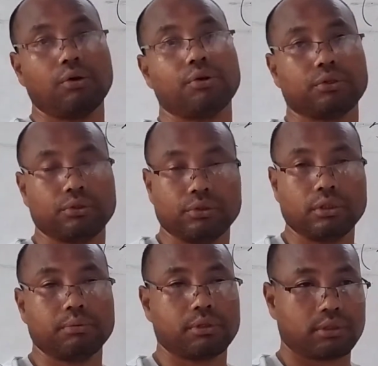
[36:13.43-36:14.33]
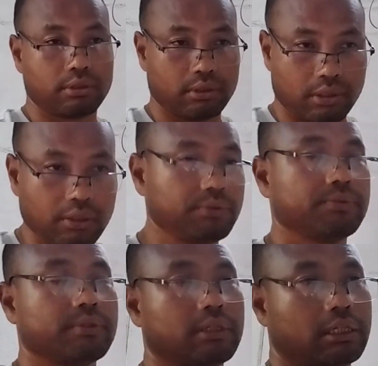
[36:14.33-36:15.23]
our universe is
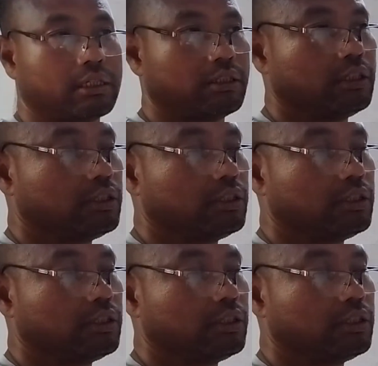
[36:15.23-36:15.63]
different,